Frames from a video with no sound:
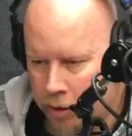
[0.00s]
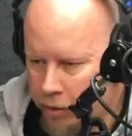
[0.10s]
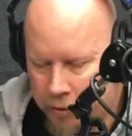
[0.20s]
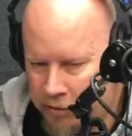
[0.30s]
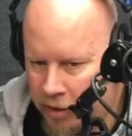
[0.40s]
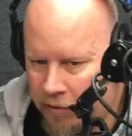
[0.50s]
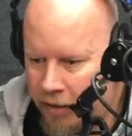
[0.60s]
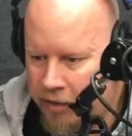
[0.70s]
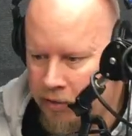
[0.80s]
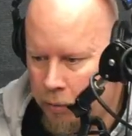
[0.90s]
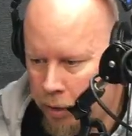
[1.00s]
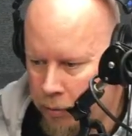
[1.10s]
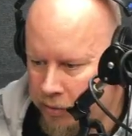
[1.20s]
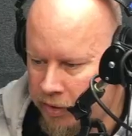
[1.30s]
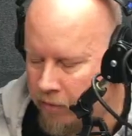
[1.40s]
don't own Skinny Fats. They
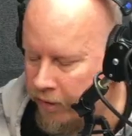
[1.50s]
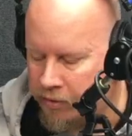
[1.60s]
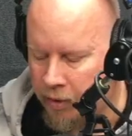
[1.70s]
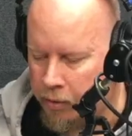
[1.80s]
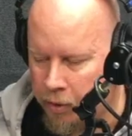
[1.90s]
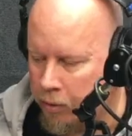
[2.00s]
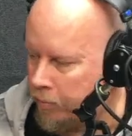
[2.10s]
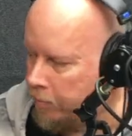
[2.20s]
work with Skinny Fats. They don't own.